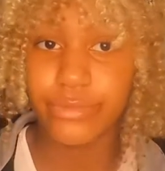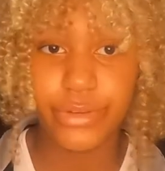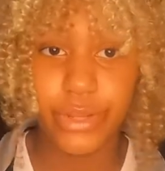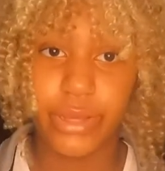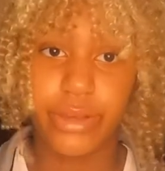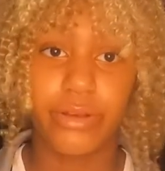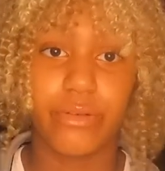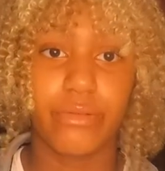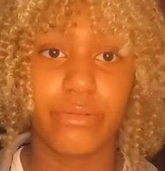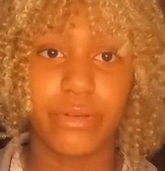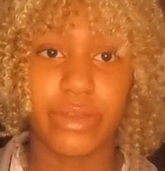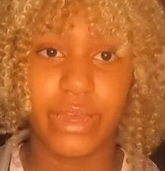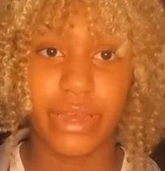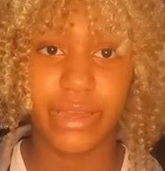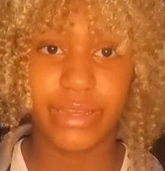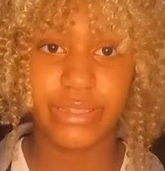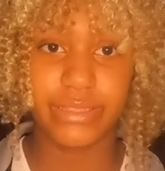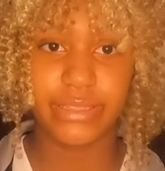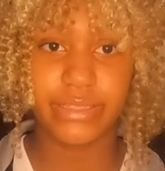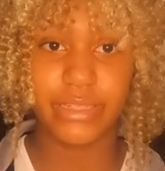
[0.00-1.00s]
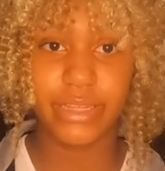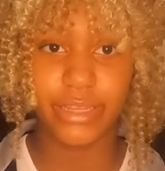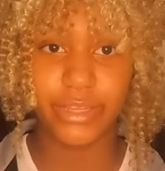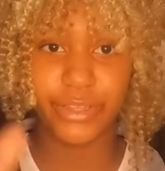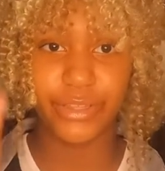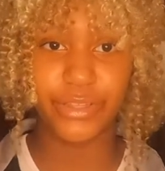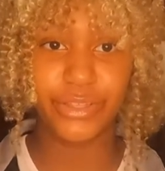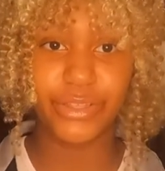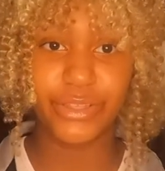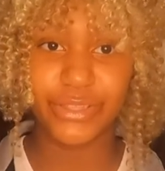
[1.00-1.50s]
No, guys,
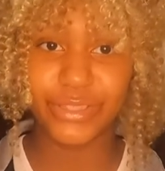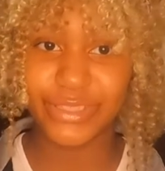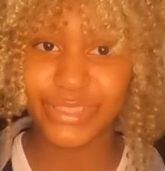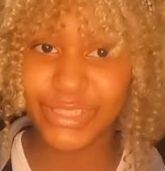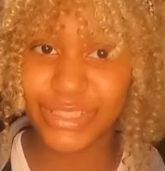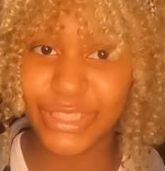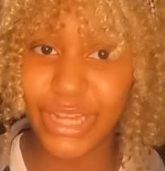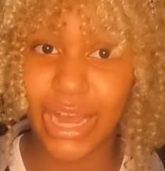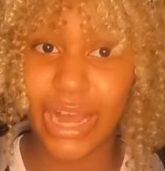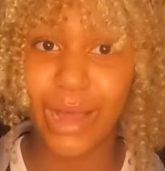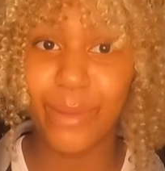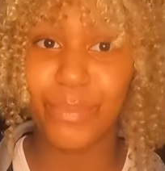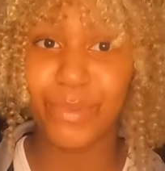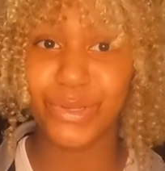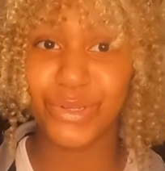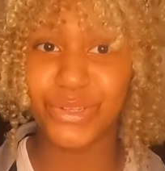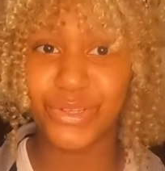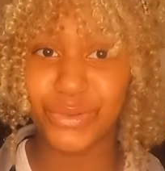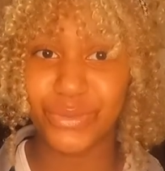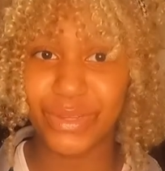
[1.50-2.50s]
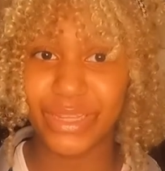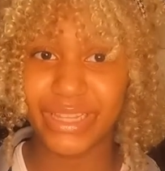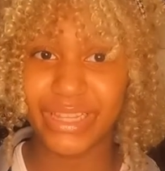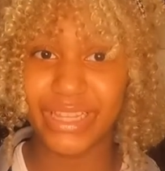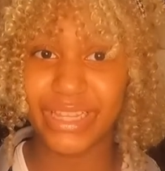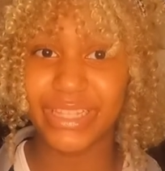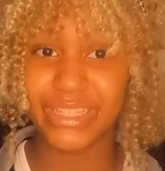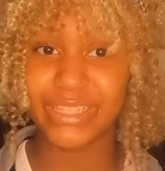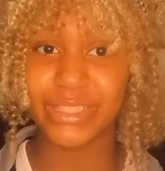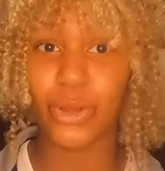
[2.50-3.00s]
stop
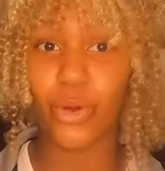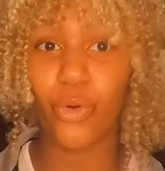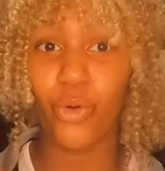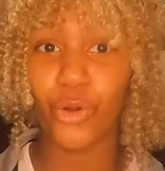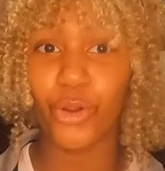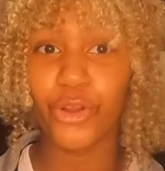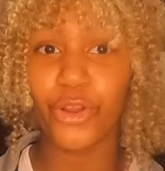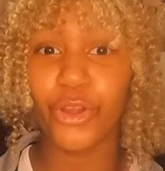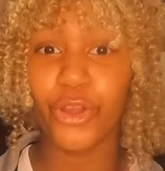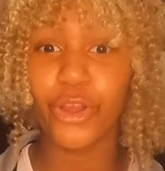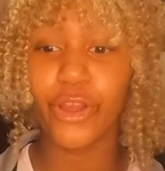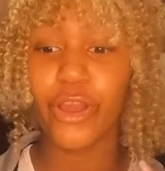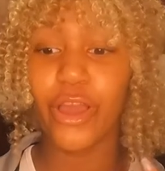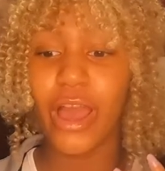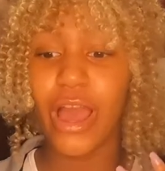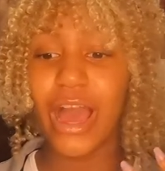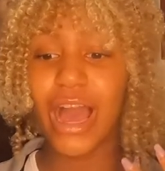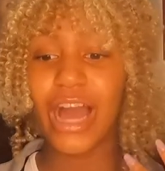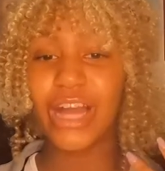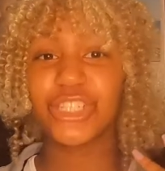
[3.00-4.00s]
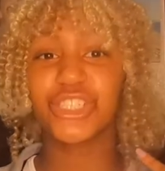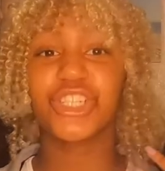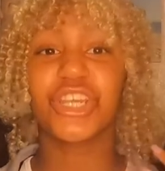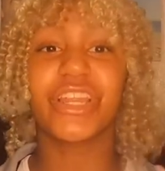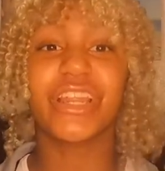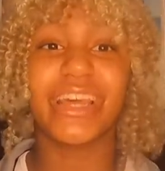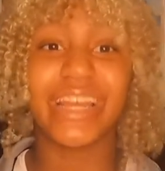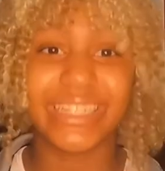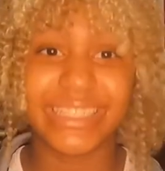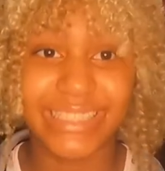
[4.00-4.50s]
doing this. Order
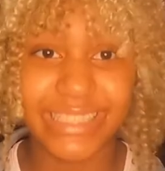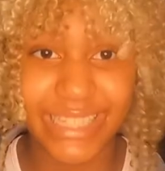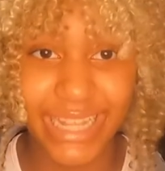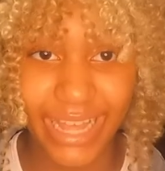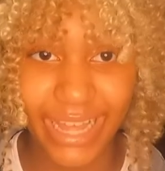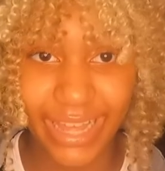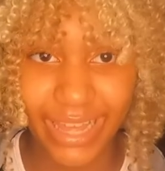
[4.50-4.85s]
gente.